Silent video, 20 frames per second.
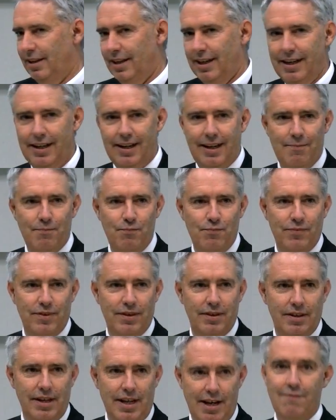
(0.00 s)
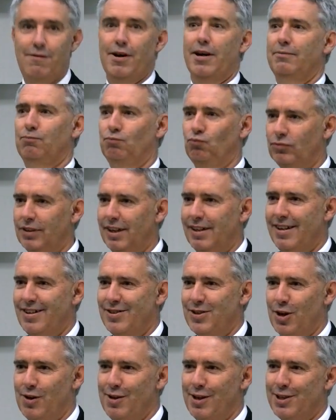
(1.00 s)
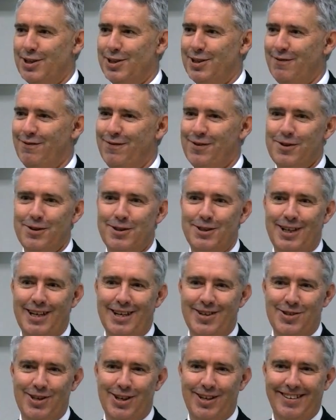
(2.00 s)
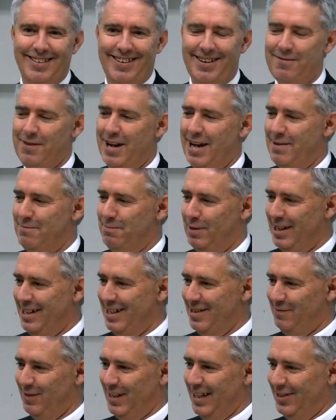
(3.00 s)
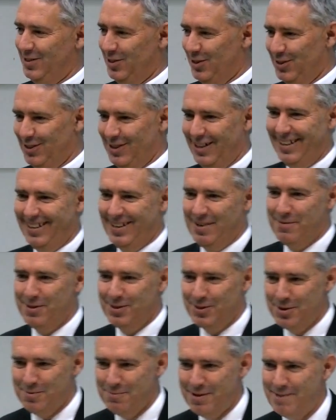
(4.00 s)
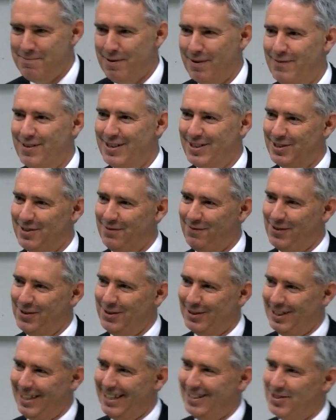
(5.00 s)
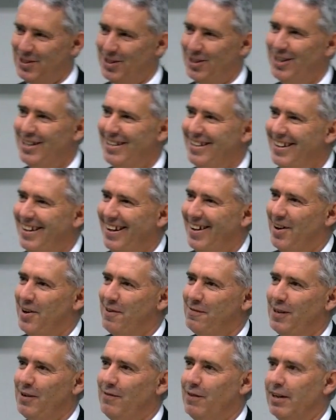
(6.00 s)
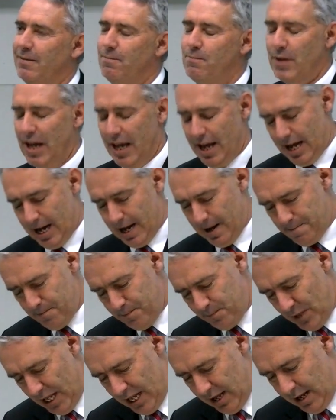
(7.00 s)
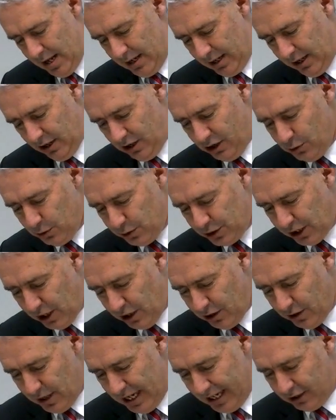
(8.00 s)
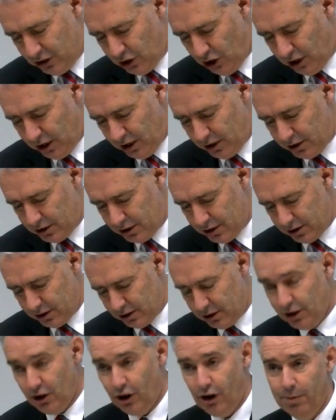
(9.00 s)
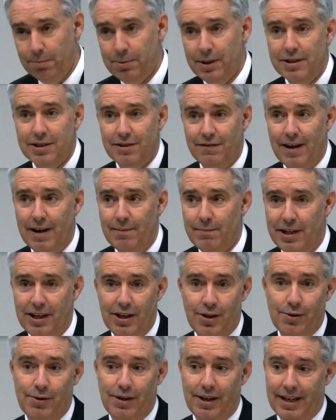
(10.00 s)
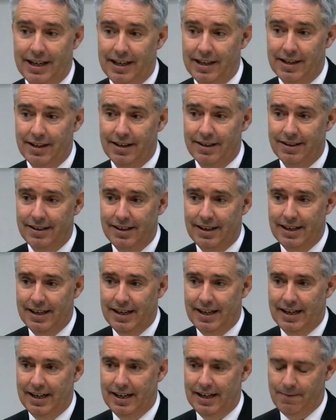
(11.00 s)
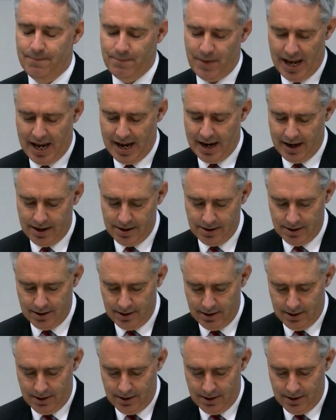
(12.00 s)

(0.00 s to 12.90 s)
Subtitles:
ever. So this is the first lecture. I've had plenty of lectures given to me, but this is the first lecture I've given. Can I also acknowledge the Hopkins family who are here, and